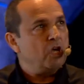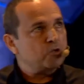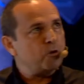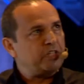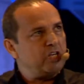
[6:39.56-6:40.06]

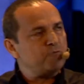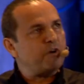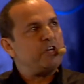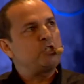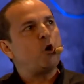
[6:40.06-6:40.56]
So at this
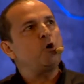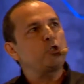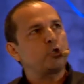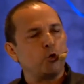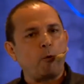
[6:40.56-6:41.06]
very
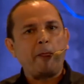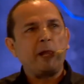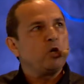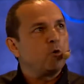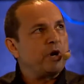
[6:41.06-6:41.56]
juncture,
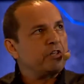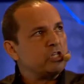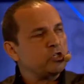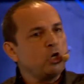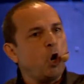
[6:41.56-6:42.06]
where
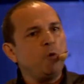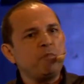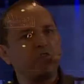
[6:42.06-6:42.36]
the slum of